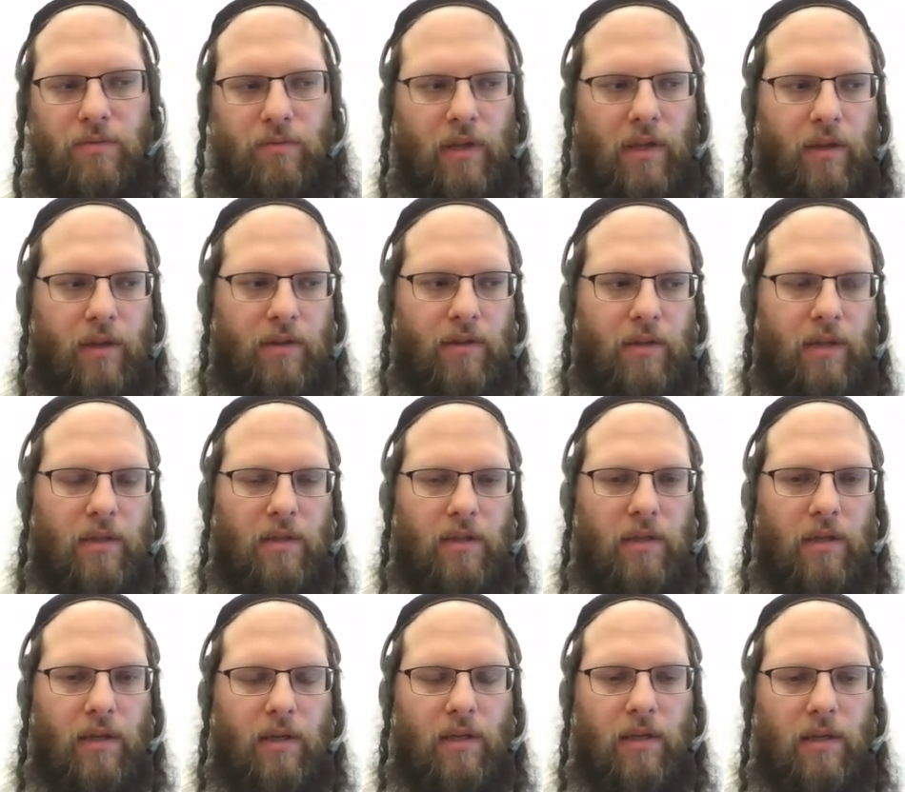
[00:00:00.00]
rather than
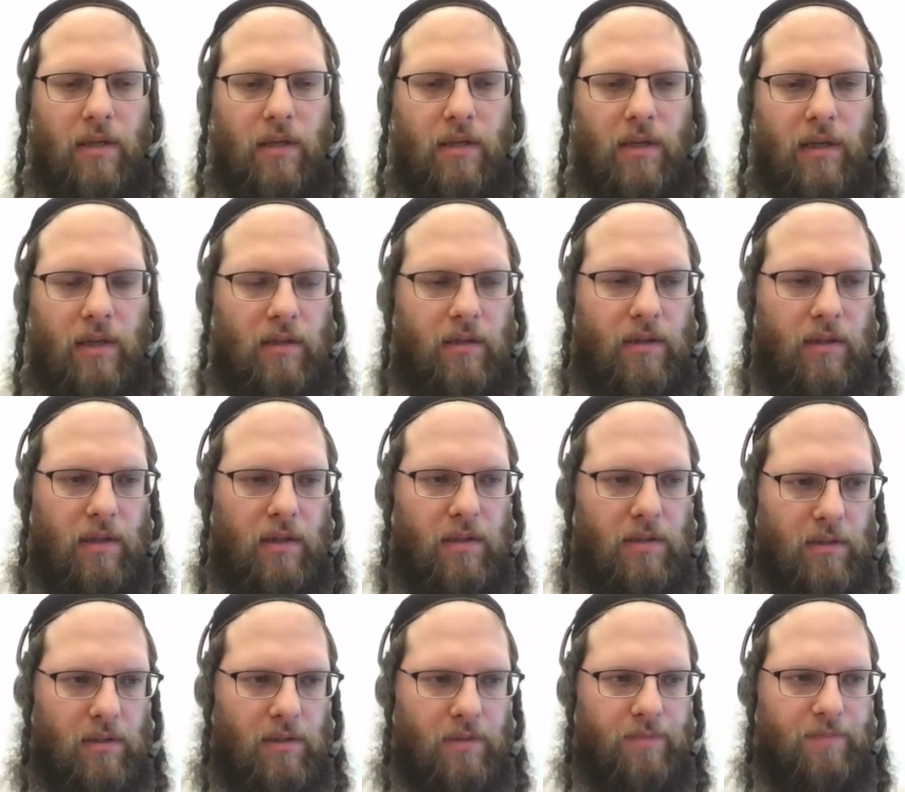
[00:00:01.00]
end
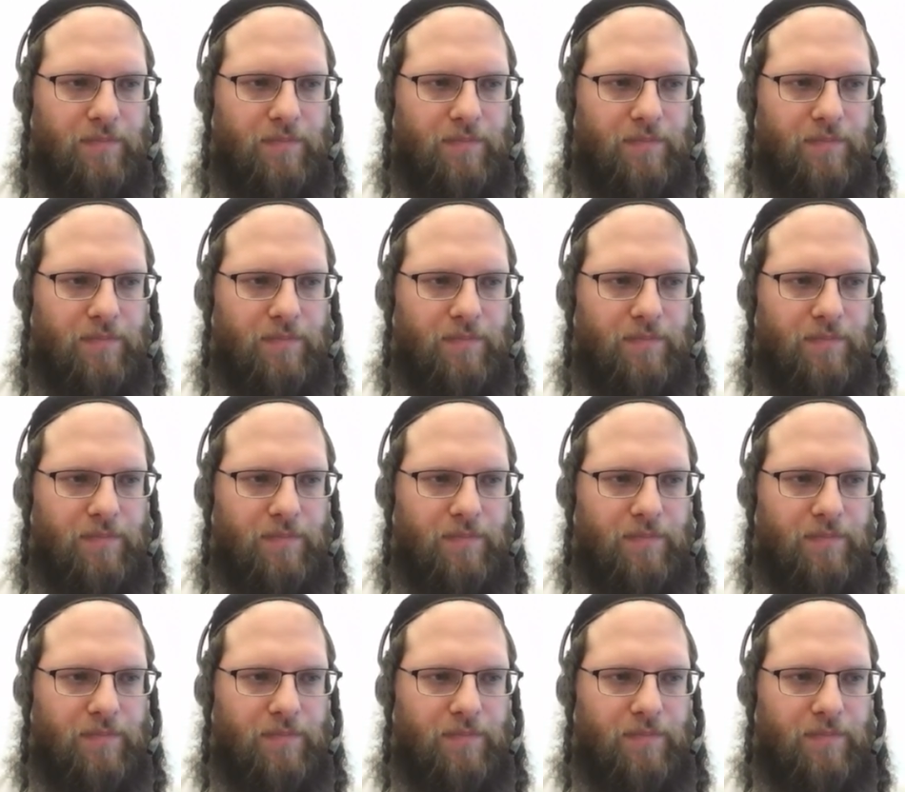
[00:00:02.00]
dates.